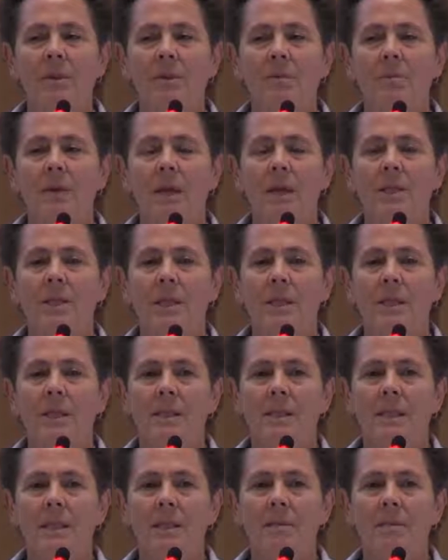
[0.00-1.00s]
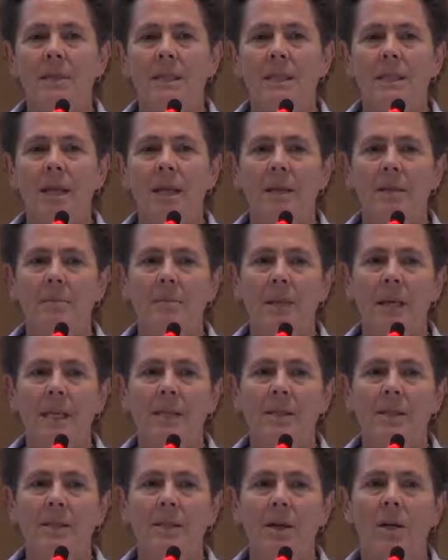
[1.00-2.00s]
your project is going to be done
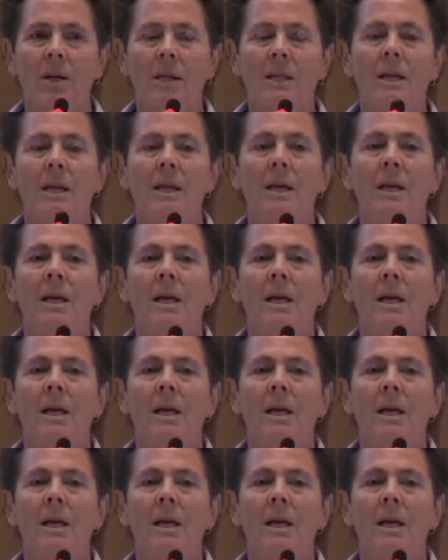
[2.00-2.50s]
based on